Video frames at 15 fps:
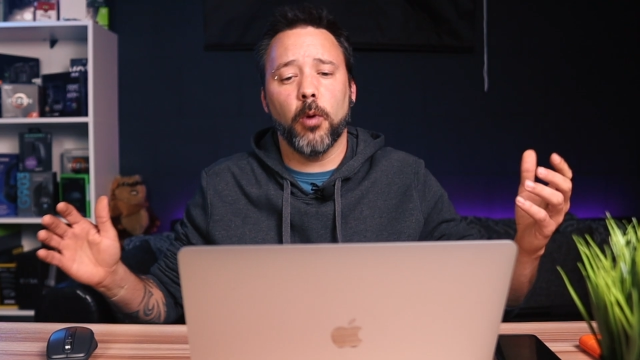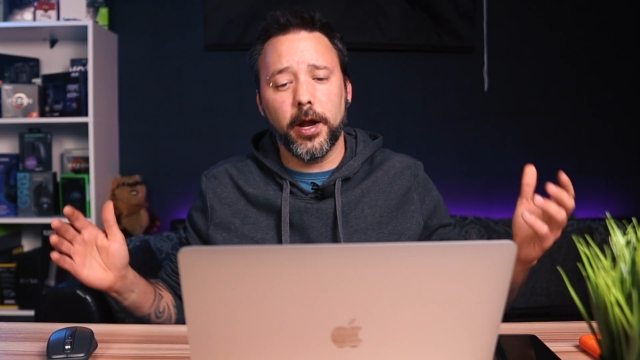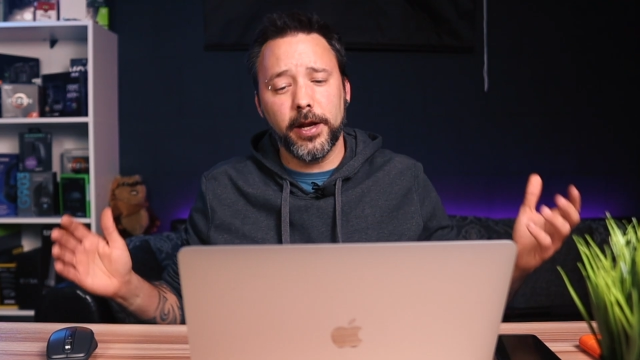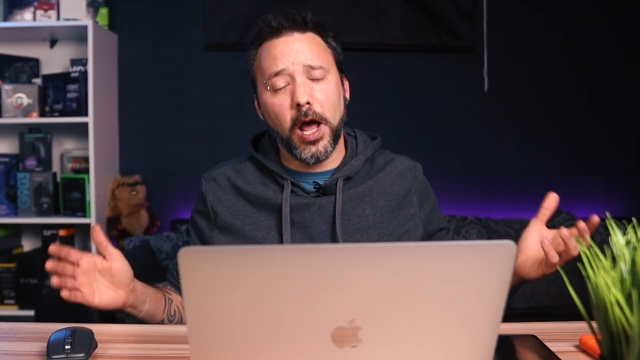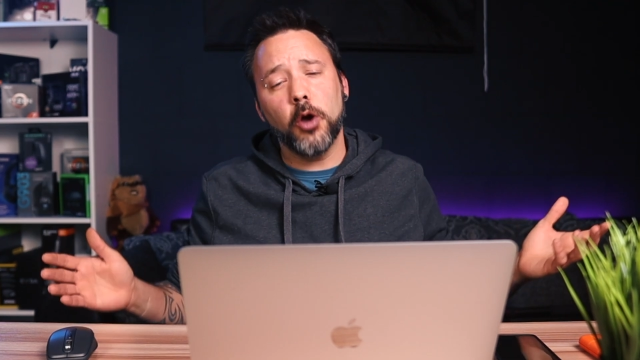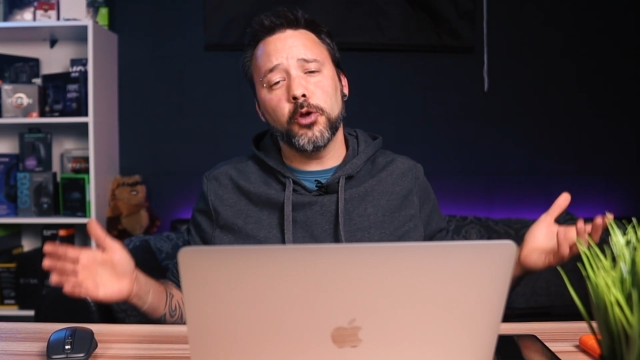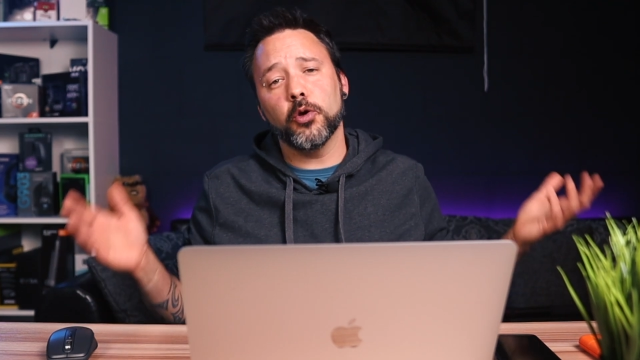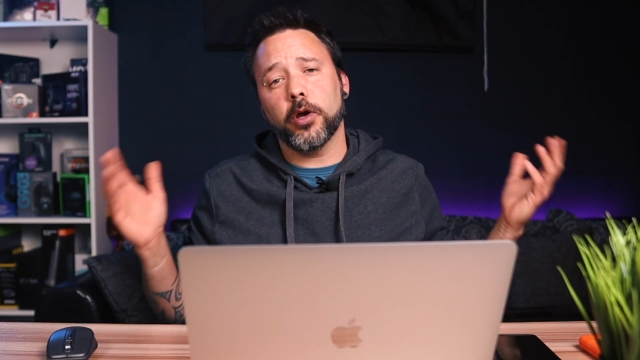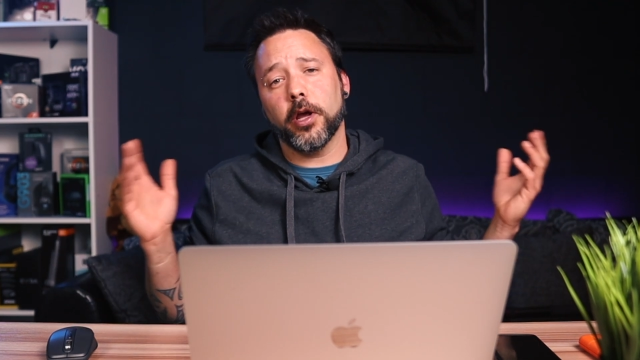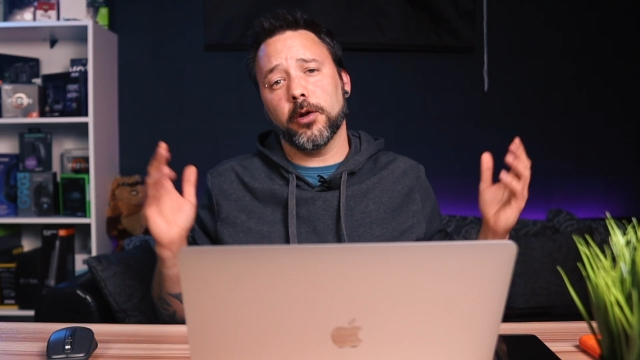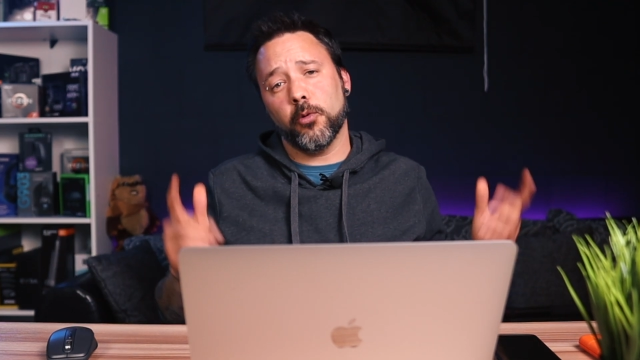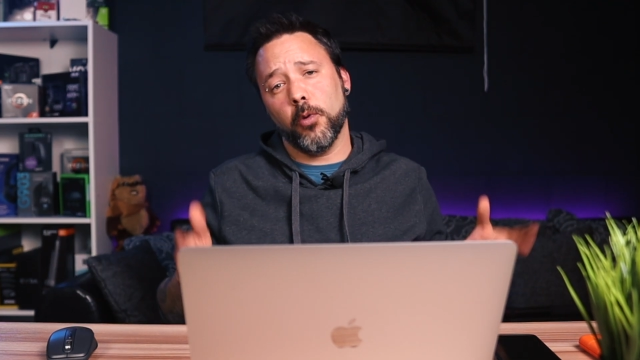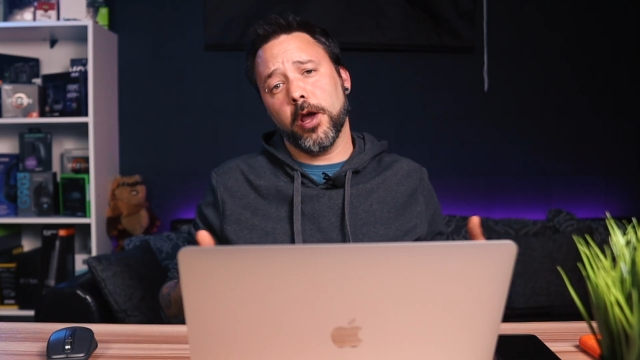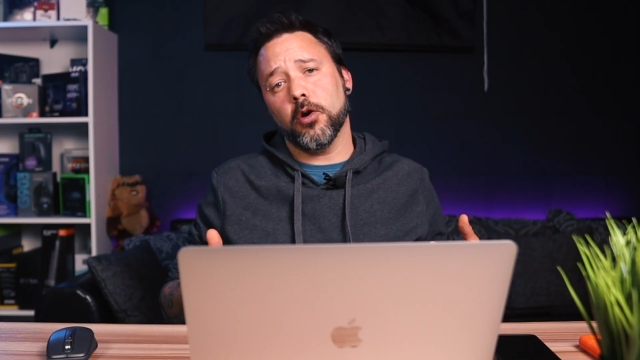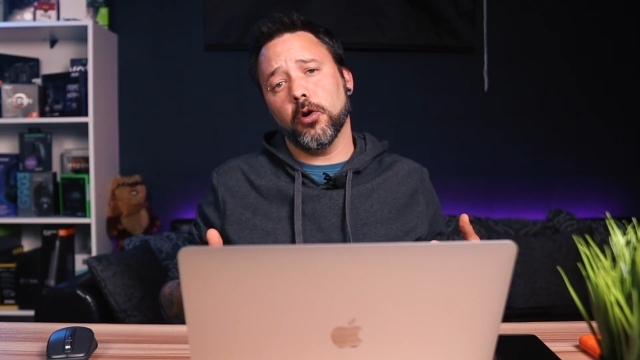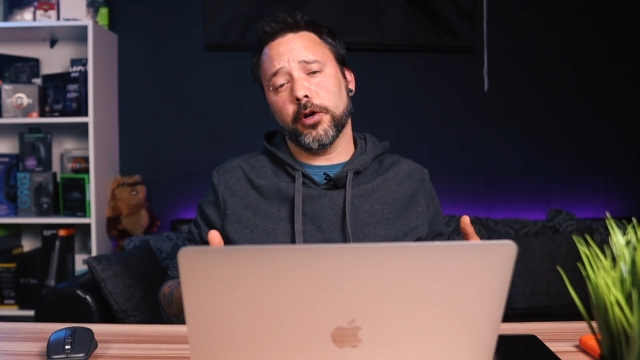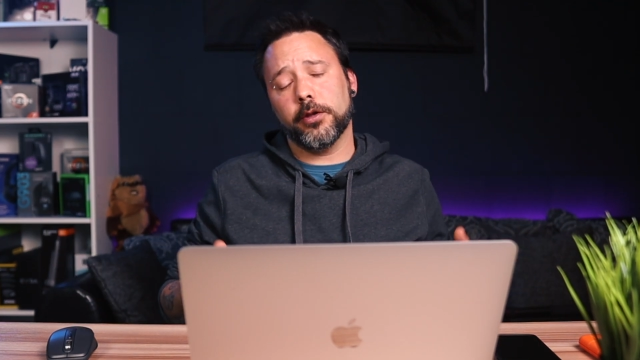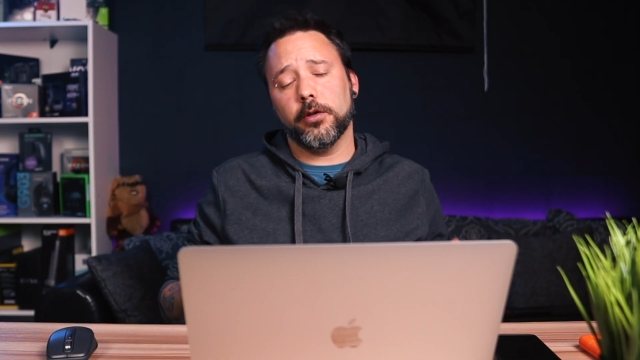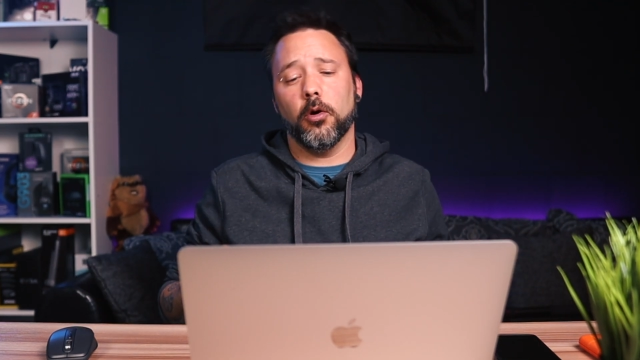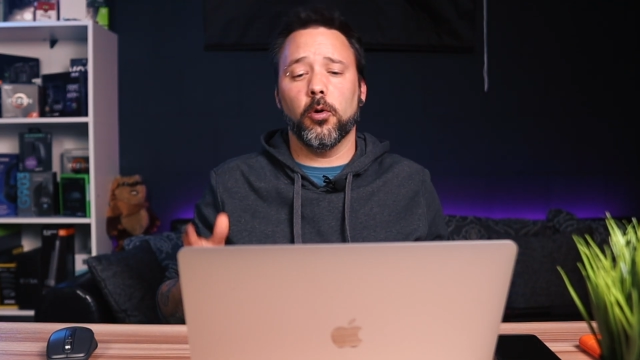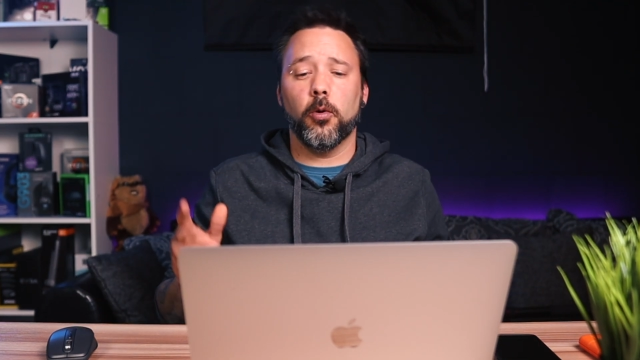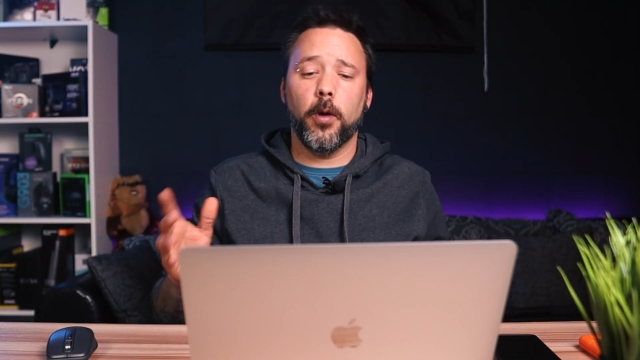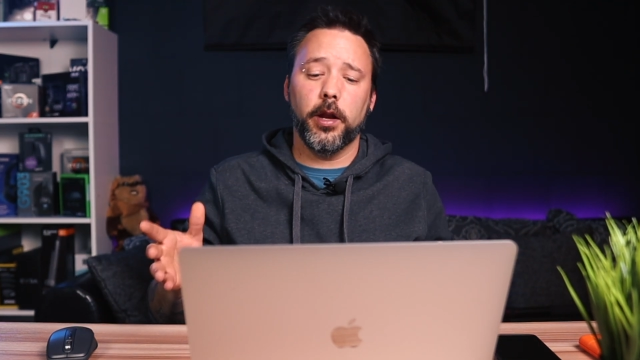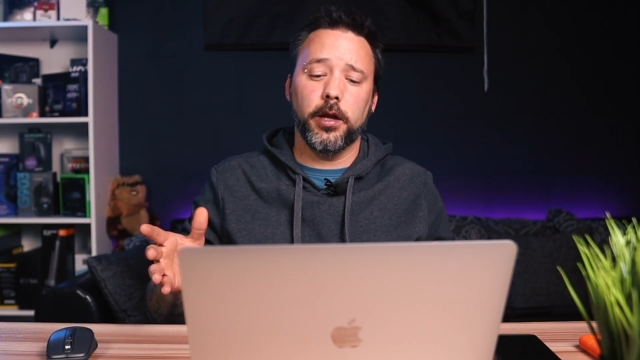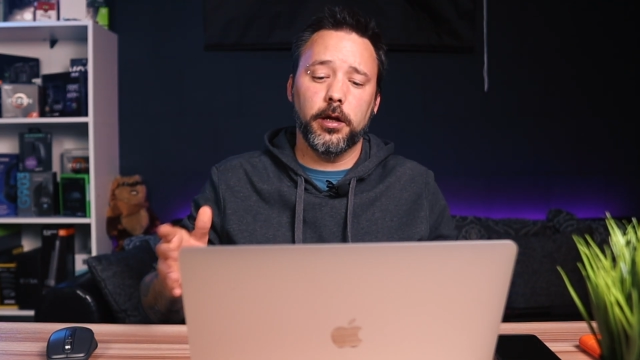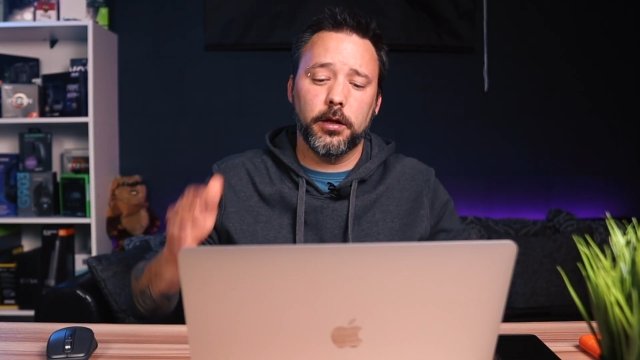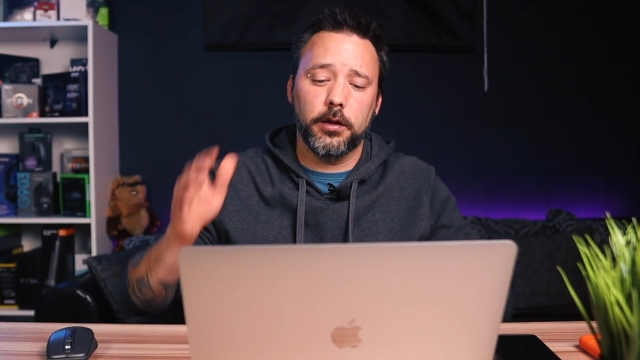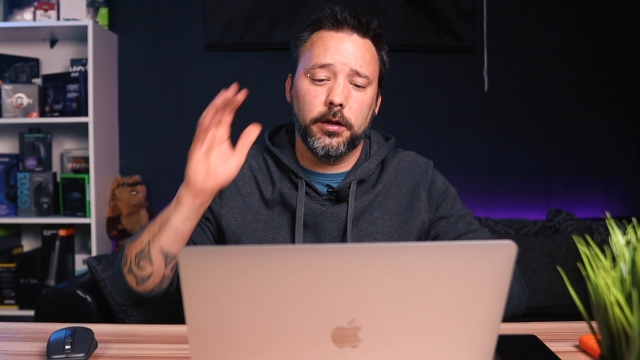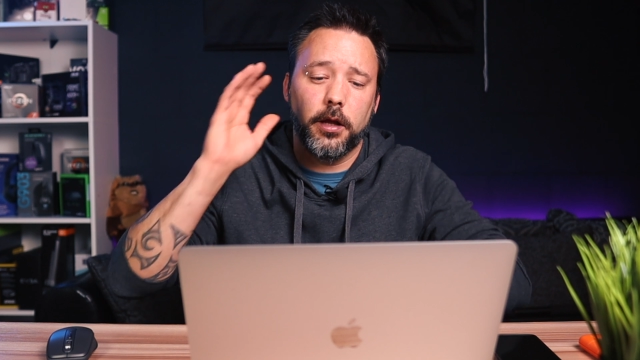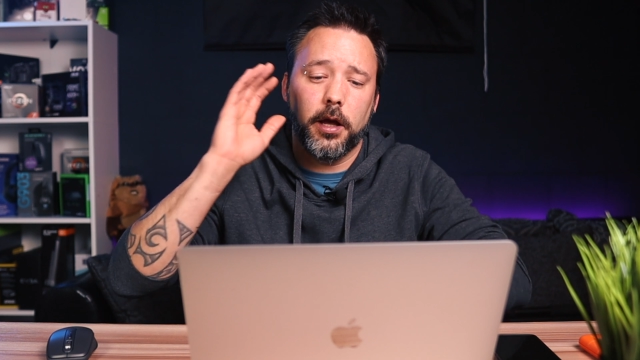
Right now you can record already